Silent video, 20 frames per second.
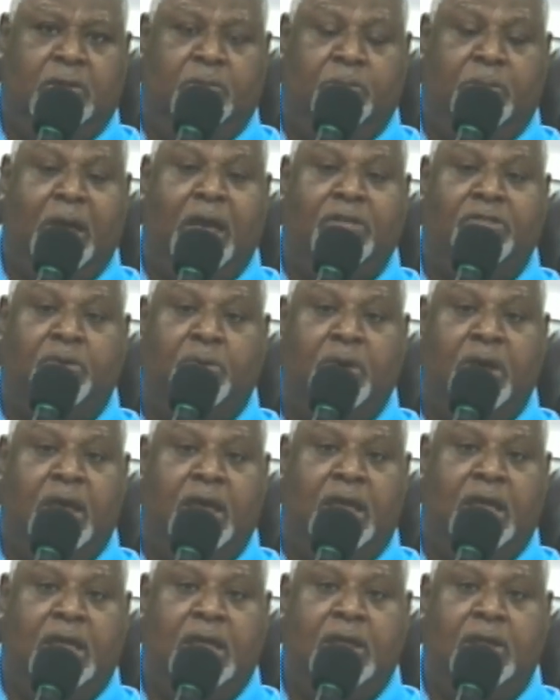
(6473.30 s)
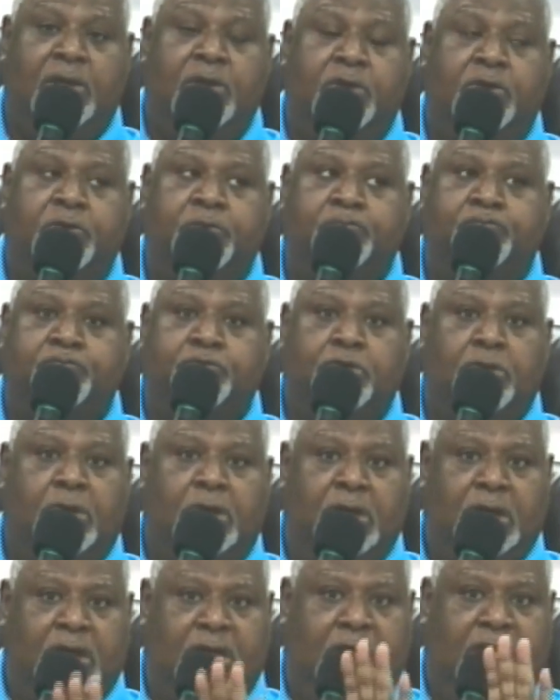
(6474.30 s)
by the way,
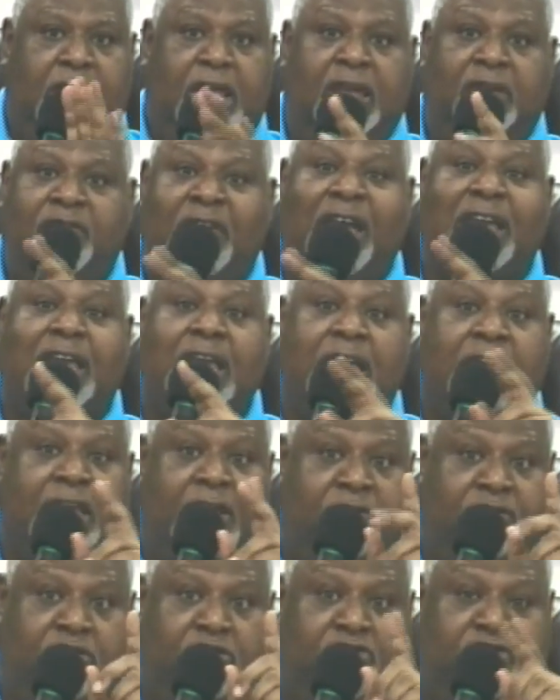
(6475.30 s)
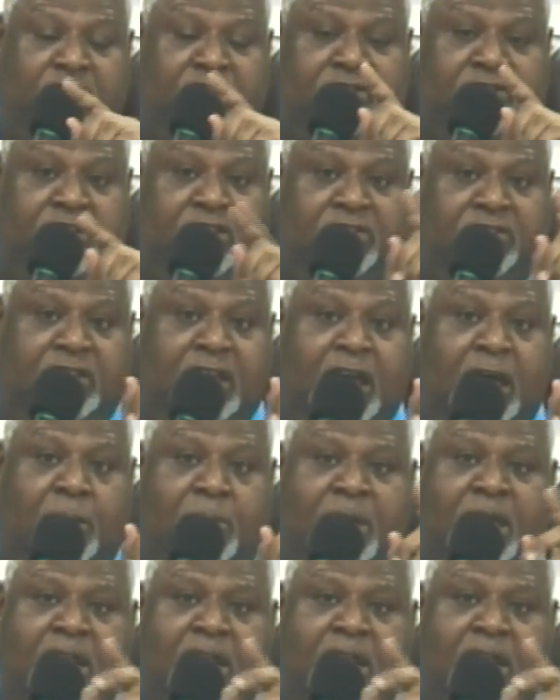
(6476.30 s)
if I can give you just this comment